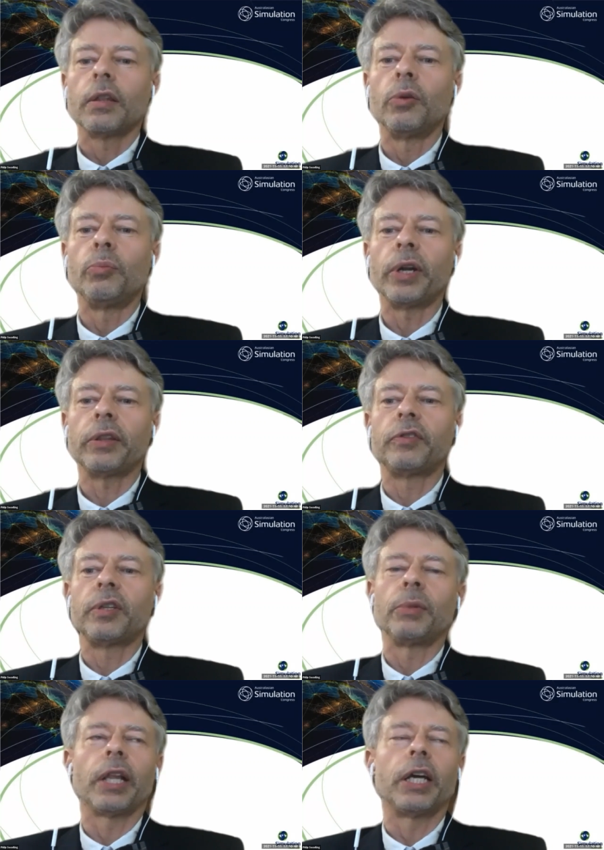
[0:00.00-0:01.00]
The breadth of
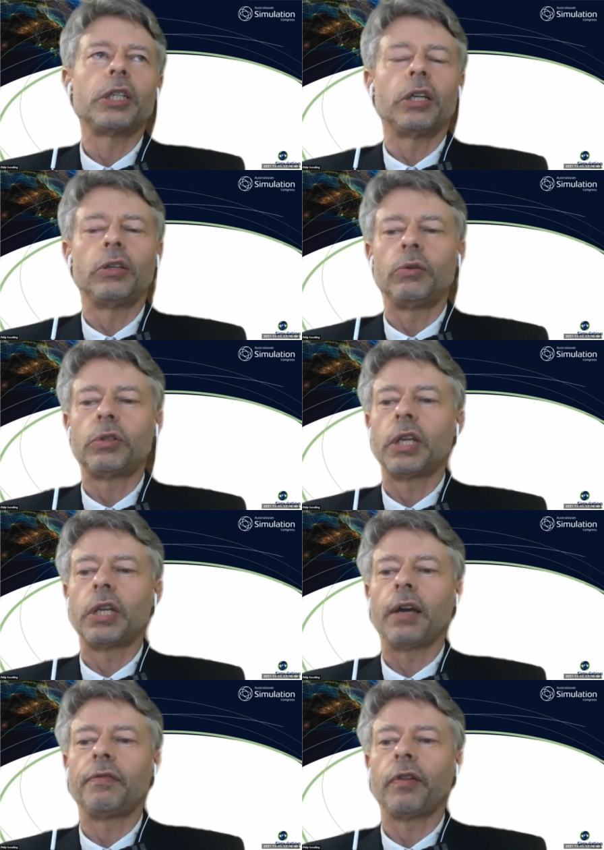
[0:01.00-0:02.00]
simulation in use
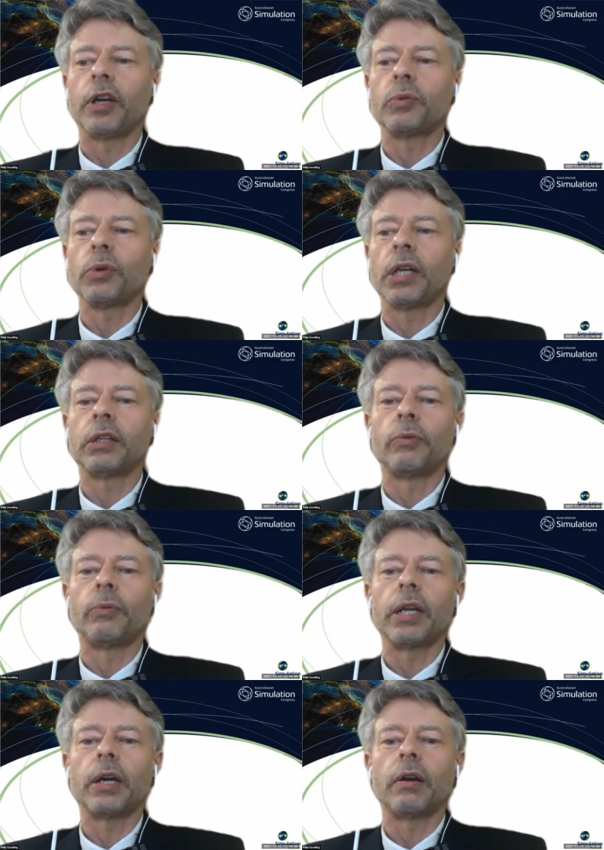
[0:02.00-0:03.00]
today flies well under the
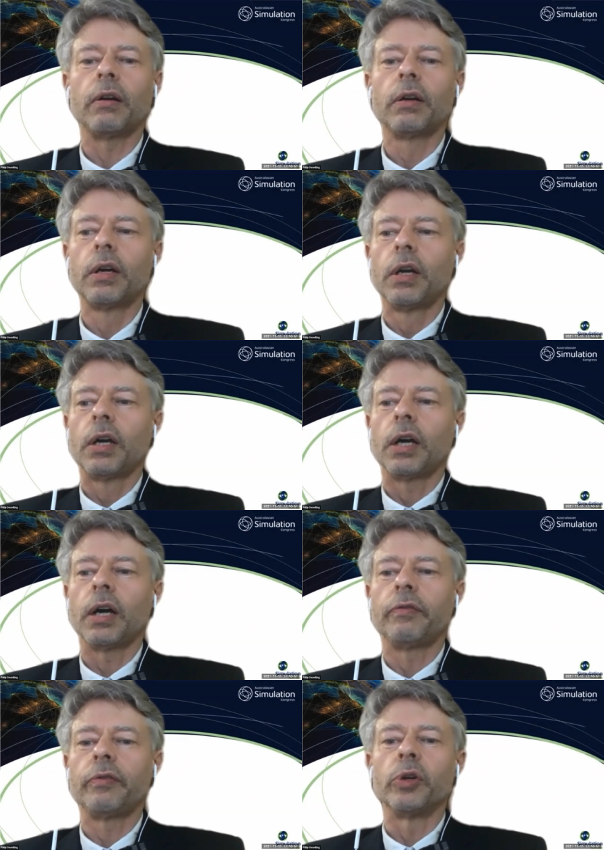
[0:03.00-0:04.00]
radar
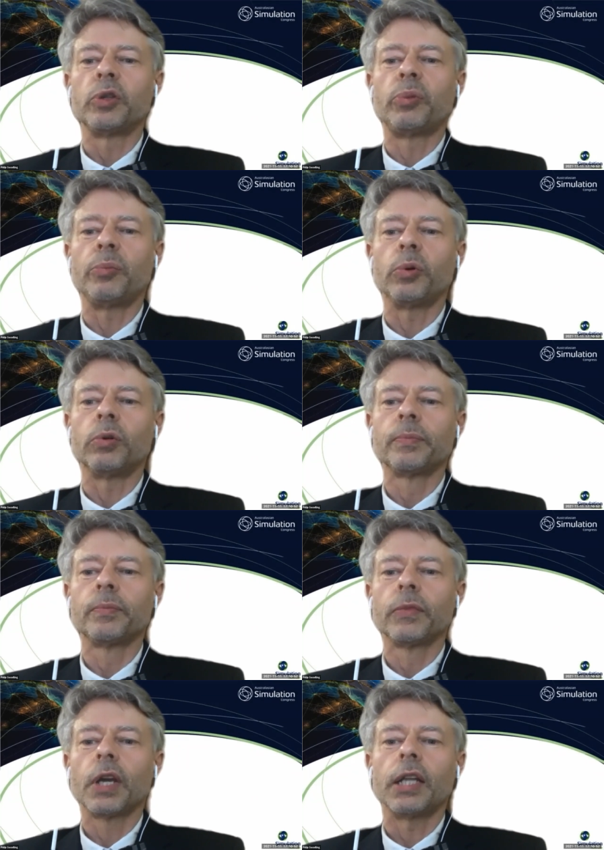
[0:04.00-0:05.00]
uh, for most people,
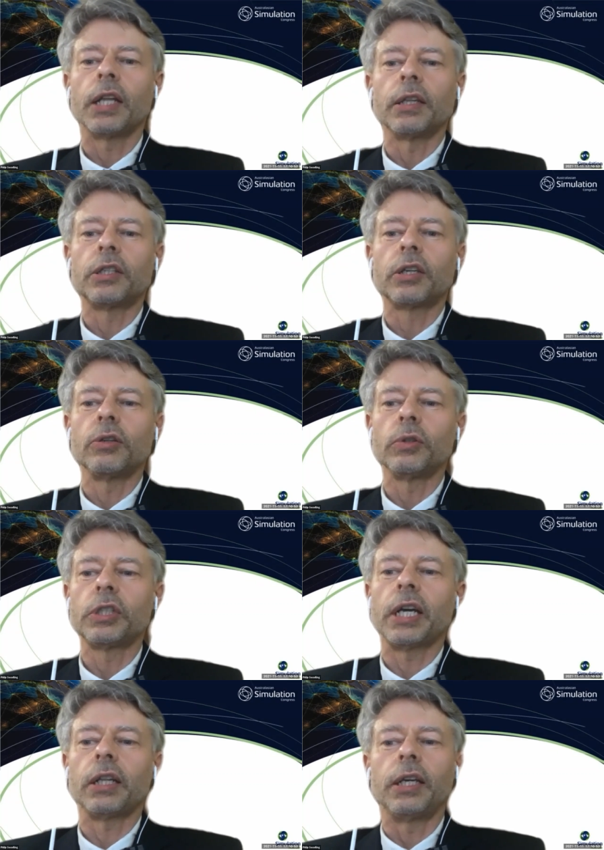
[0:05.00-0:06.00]
and yet the skills,
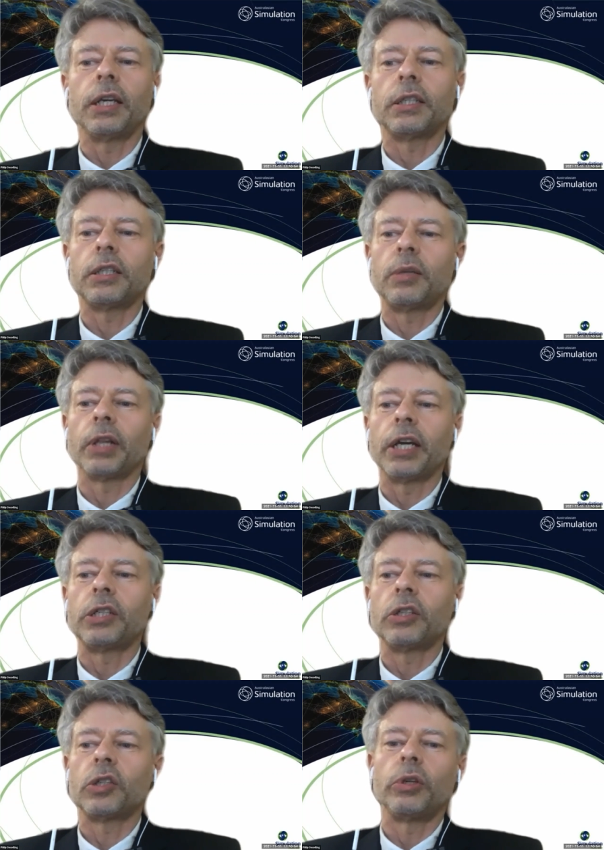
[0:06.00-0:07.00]
techniques, and
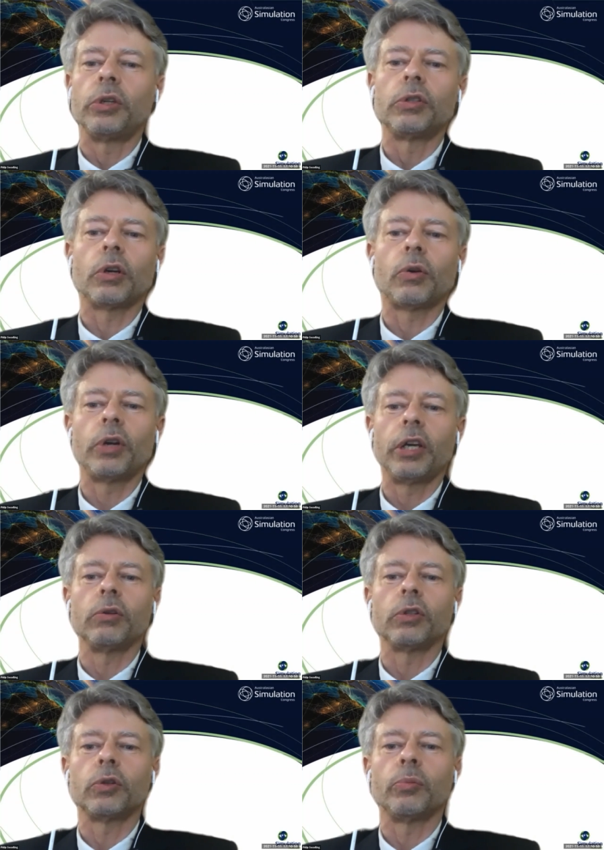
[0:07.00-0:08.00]
simulations we use are
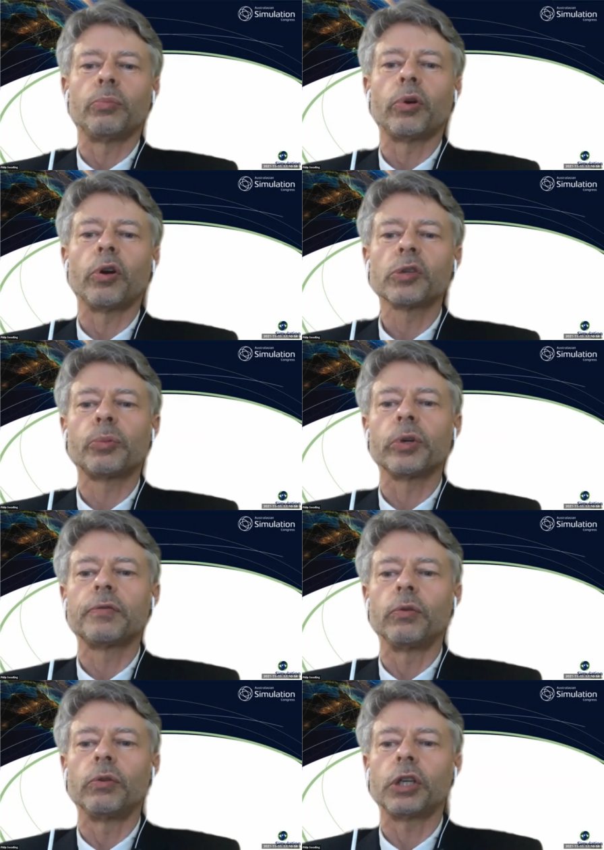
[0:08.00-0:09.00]
critical to a prosperous
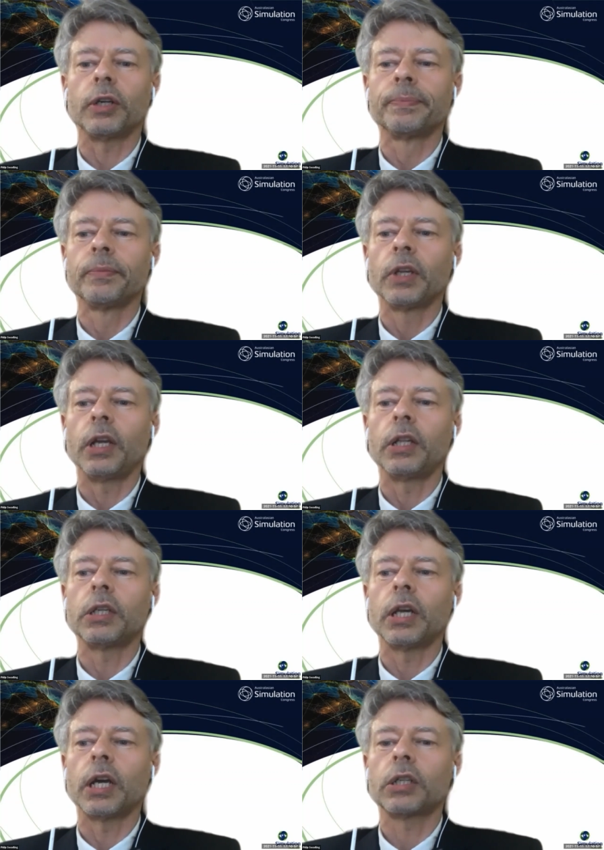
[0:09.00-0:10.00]
future
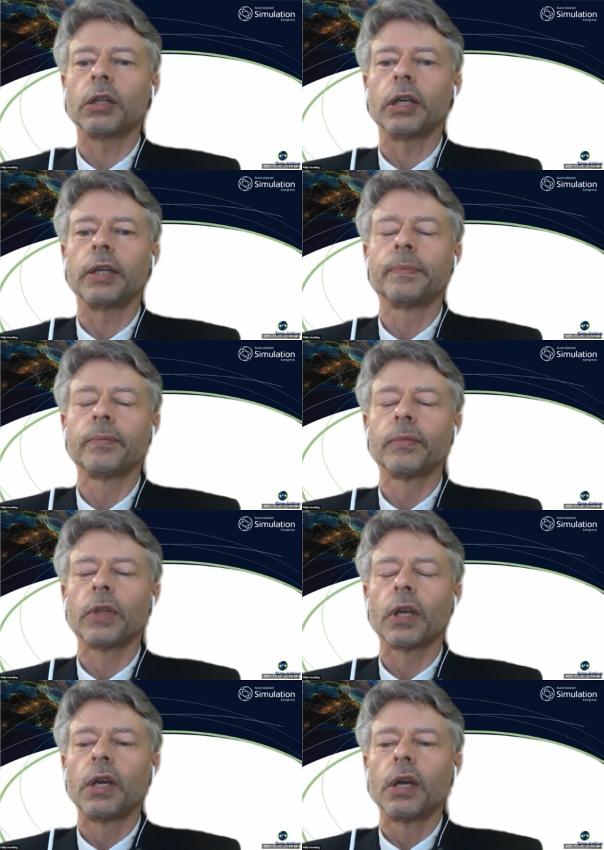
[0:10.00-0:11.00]
internationally
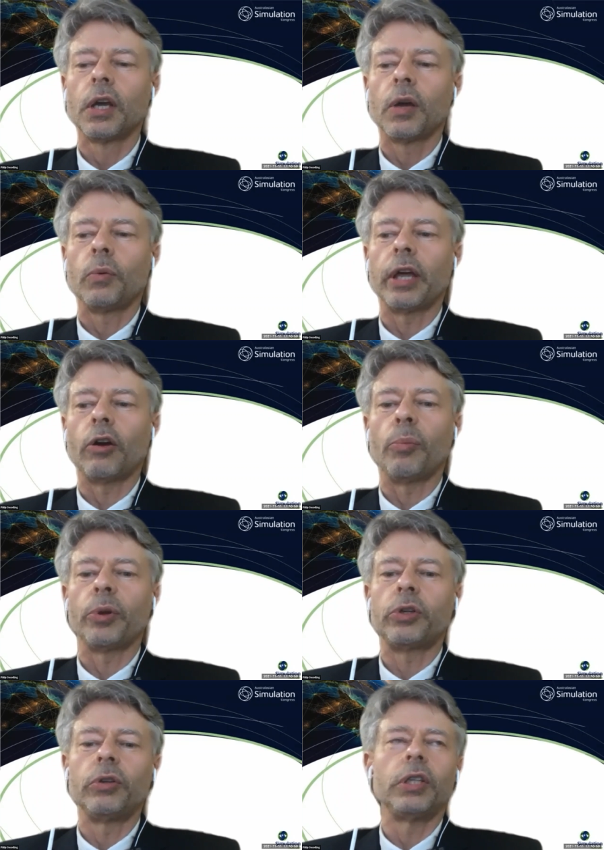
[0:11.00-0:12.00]
without
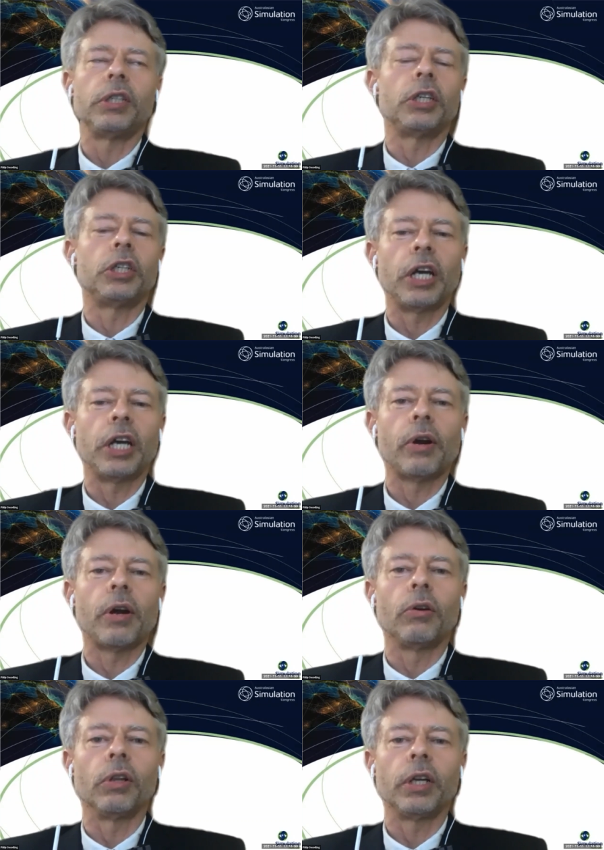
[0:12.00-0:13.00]
opportunities to share our
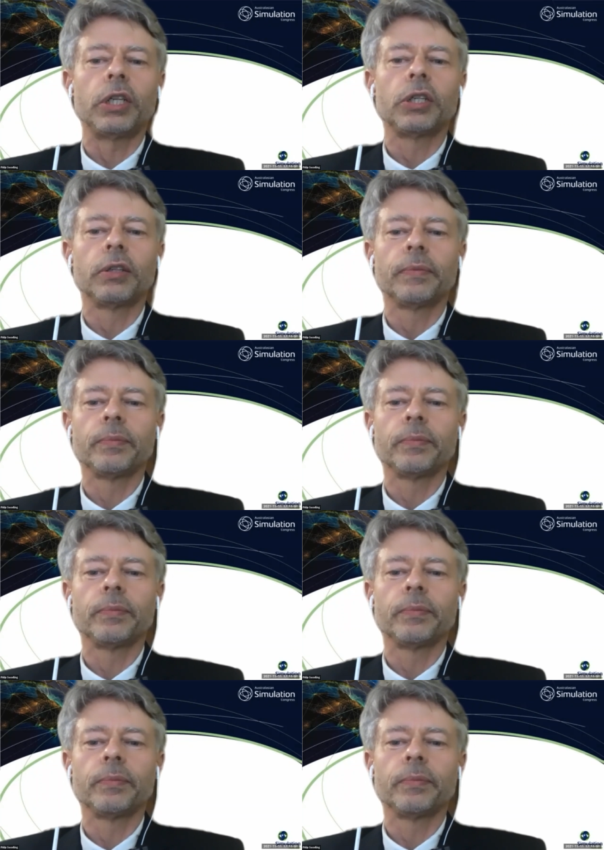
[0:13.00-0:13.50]
knowledge